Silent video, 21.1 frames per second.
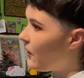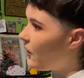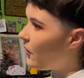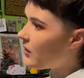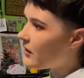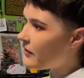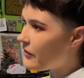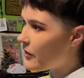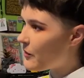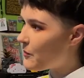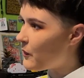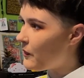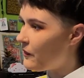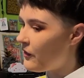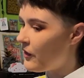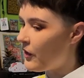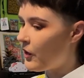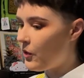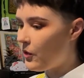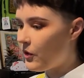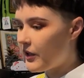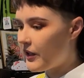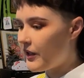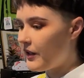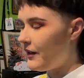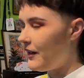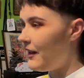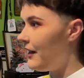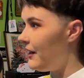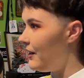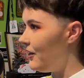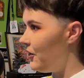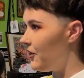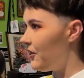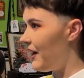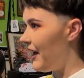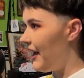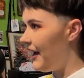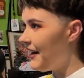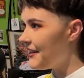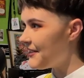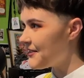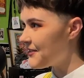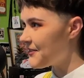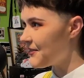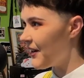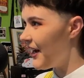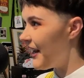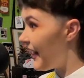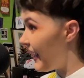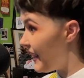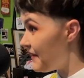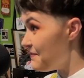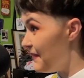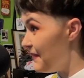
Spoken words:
all of them were recorded in your house, right? And